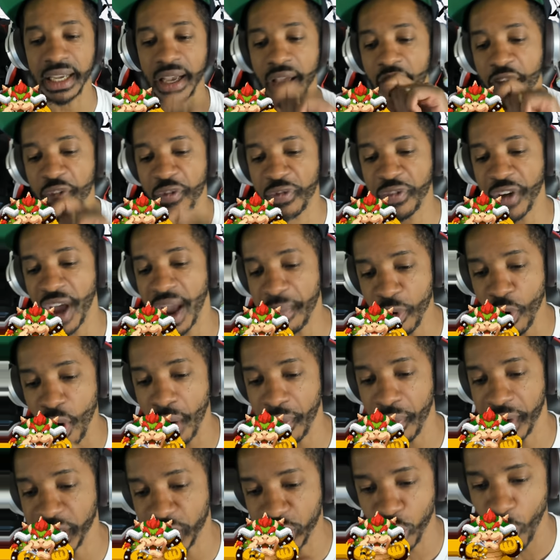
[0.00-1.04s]

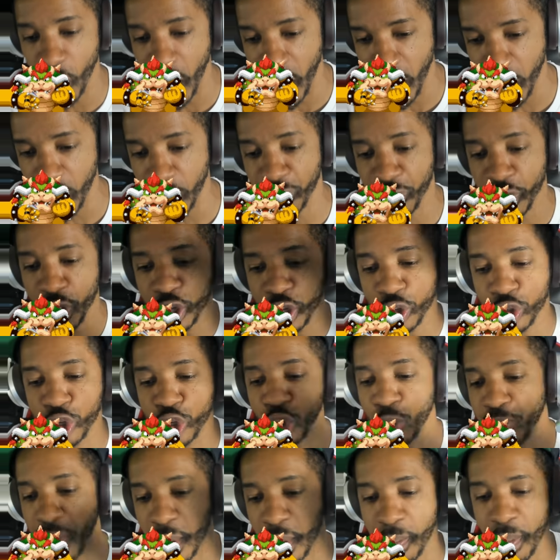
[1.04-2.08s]
February twelfth,
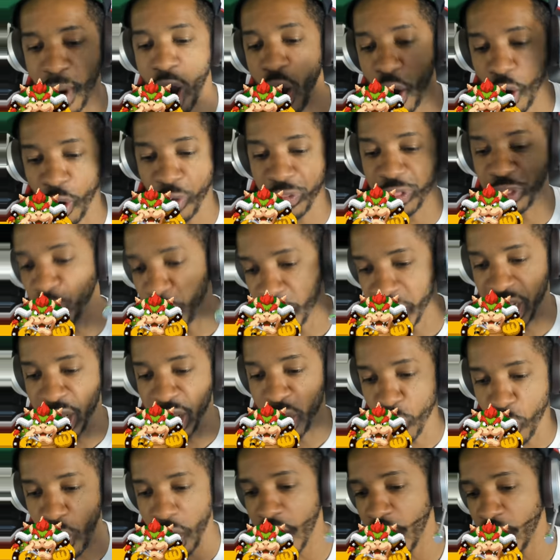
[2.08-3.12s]
Super Mario three D
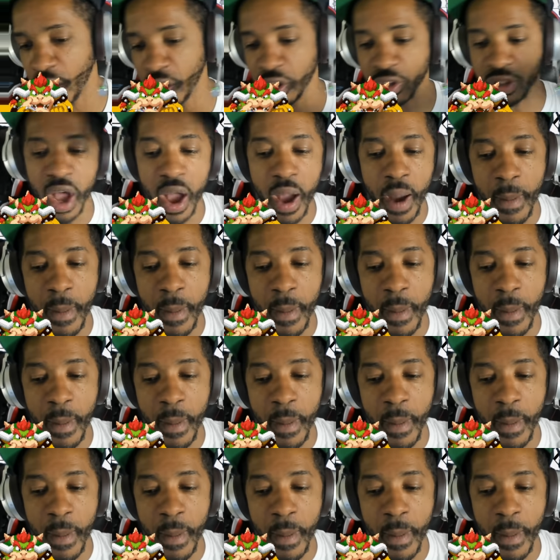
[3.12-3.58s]
World,